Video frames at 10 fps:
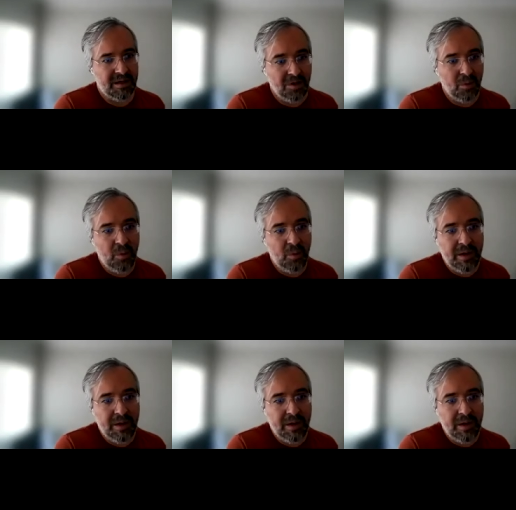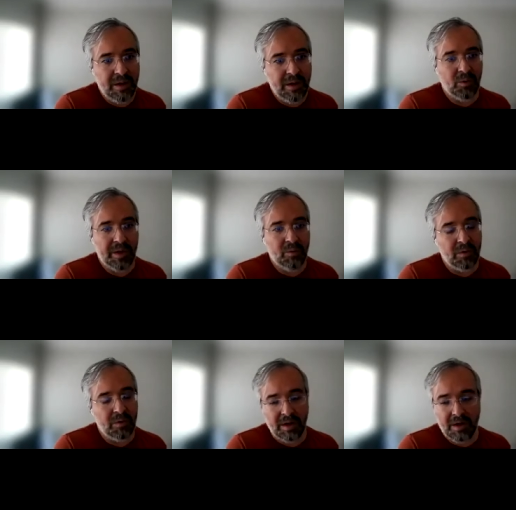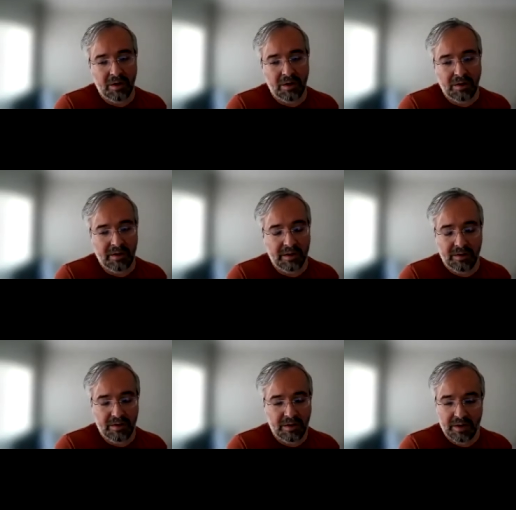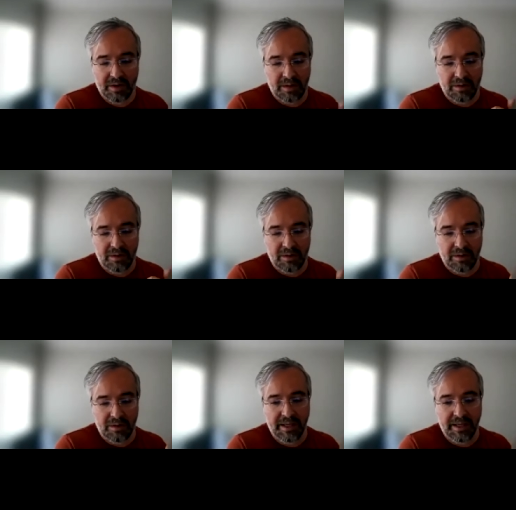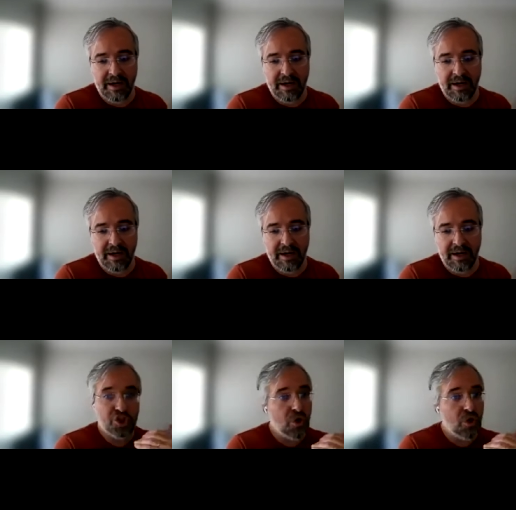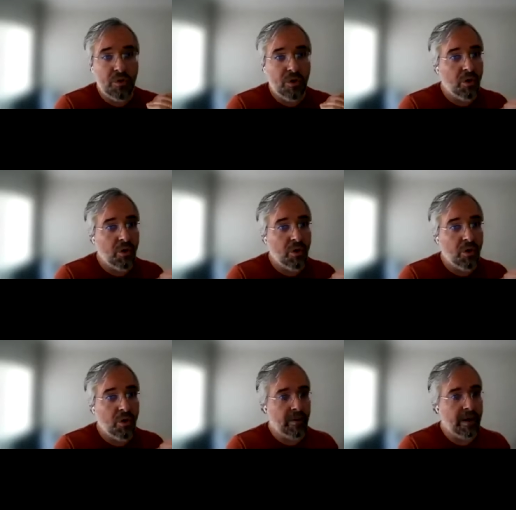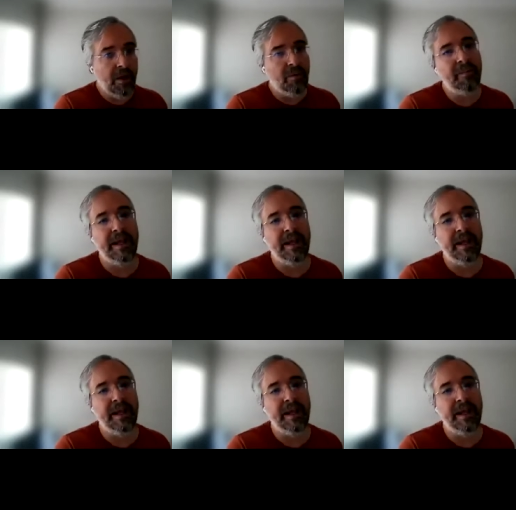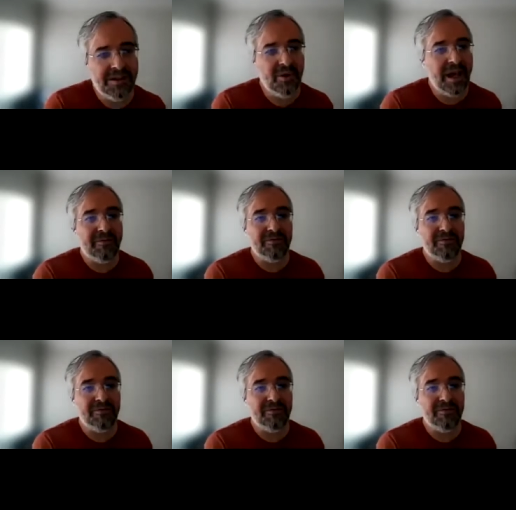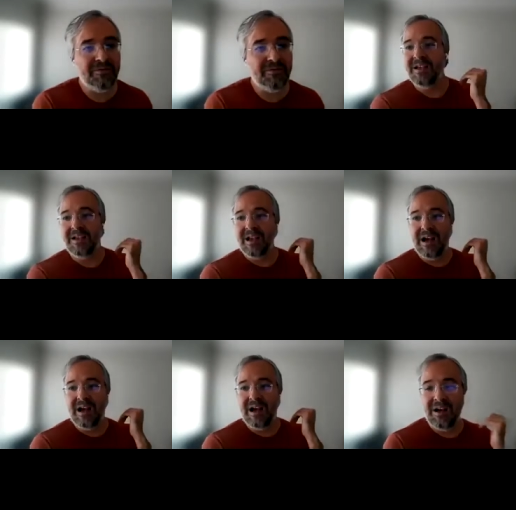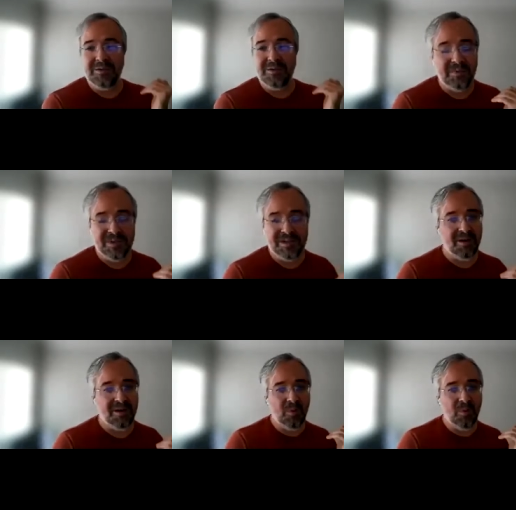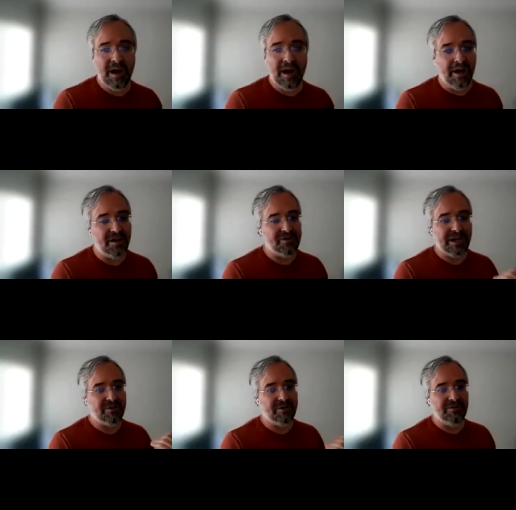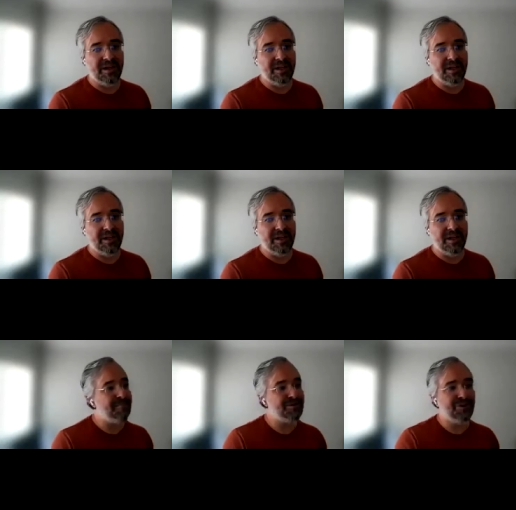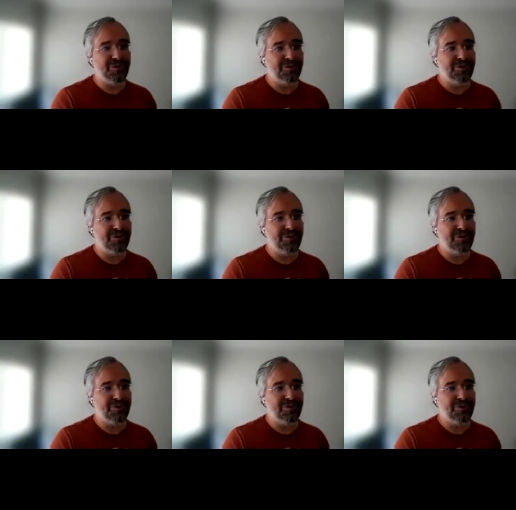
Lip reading: we work on an area that's so overwhelming. You have to be 100% aware and try to defend against absolutely